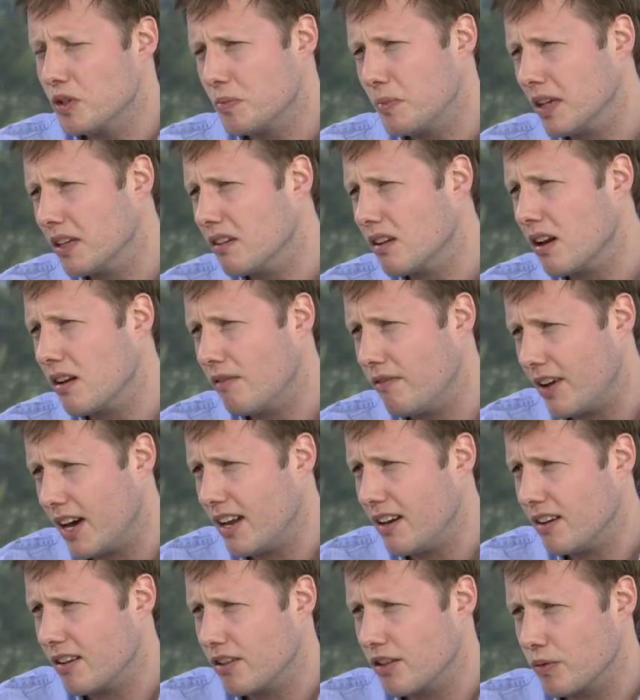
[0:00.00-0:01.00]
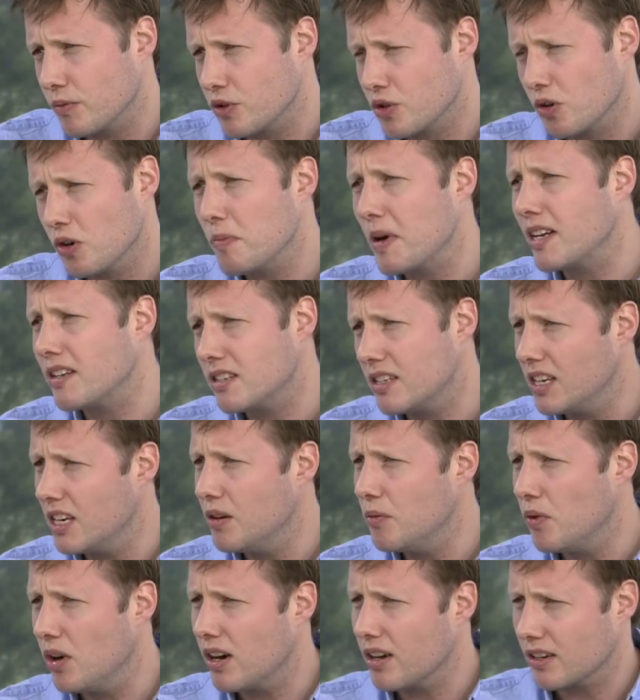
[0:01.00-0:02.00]
build an event that was all about
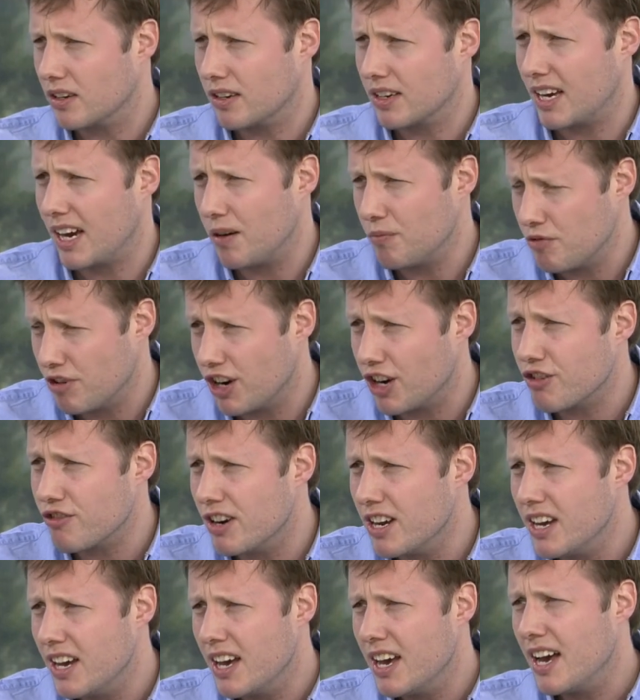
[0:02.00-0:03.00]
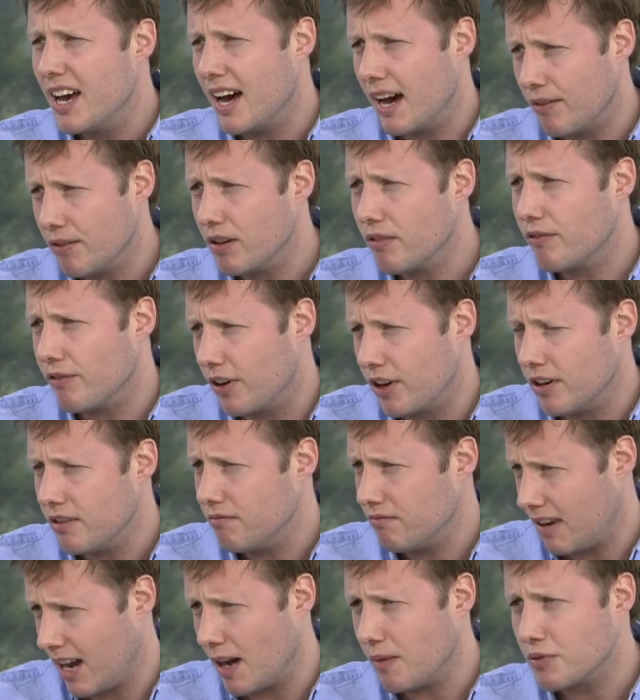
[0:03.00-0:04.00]
teamwork, camaraderie, having fun,
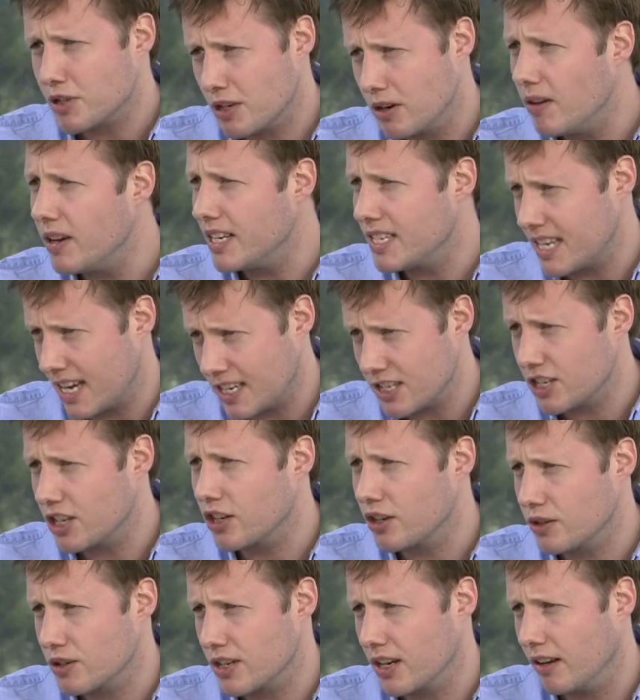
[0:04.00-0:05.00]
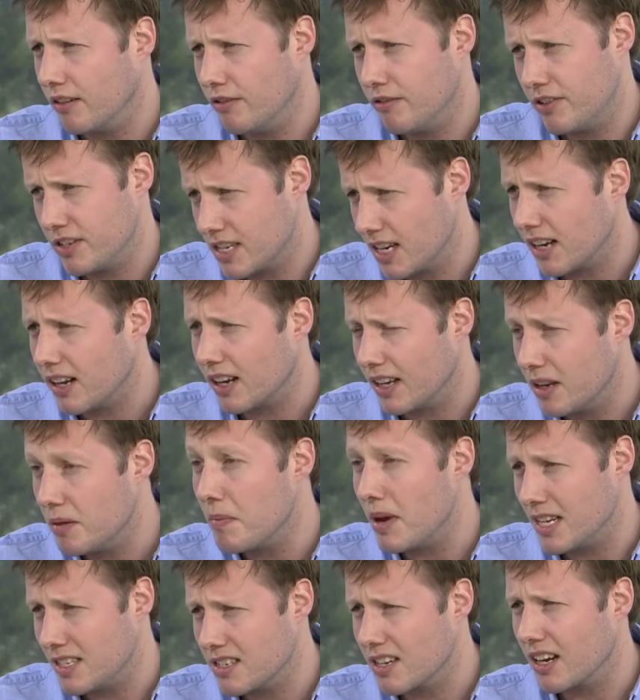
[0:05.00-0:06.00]
absolutely testing yourself physically and
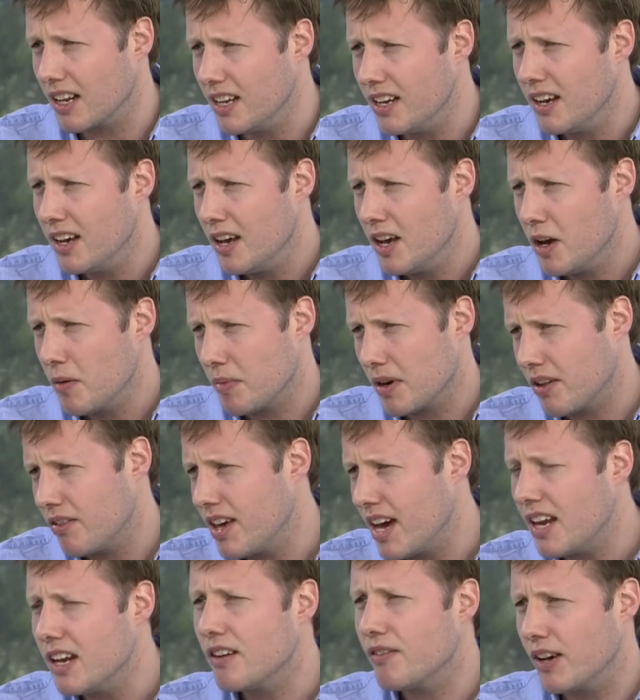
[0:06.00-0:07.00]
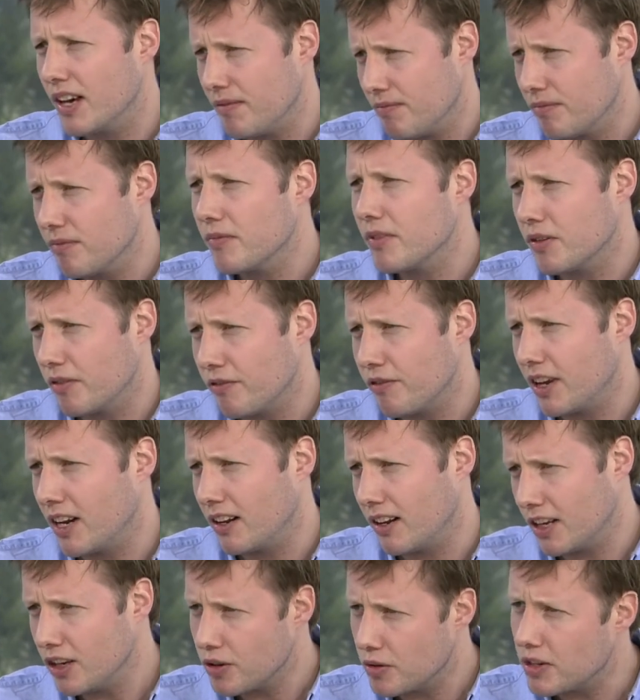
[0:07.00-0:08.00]
mentally, but at the end of it, feeling
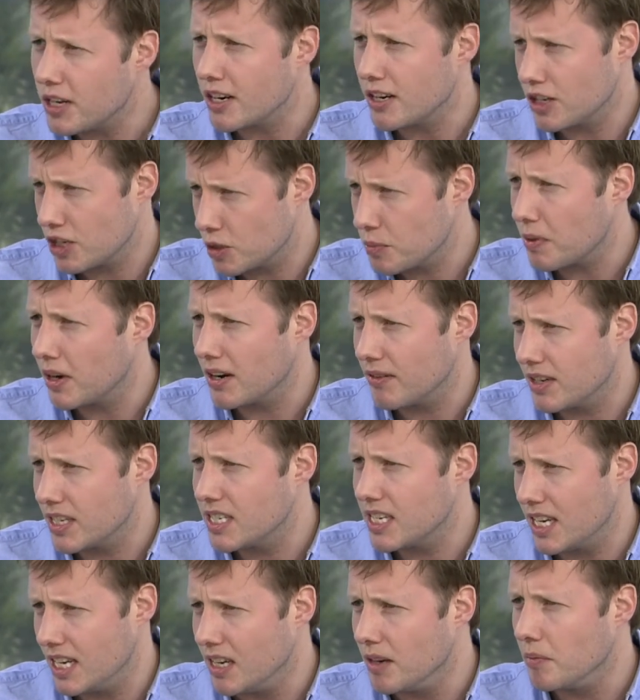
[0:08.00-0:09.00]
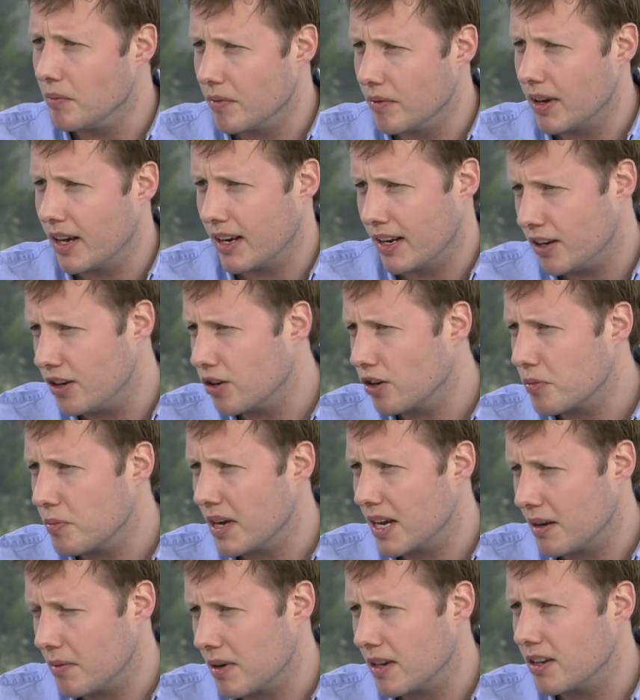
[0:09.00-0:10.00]
like you've done it as part of a team and it not
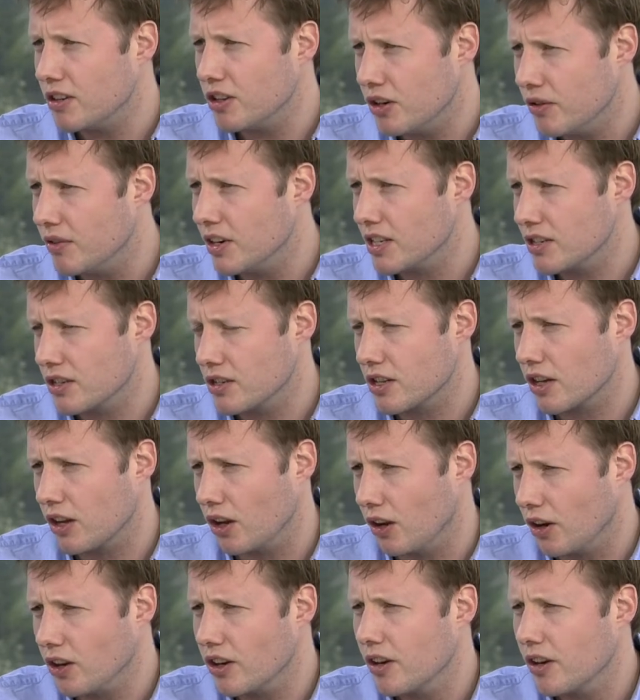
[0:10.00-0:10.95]
being about you versus the clock.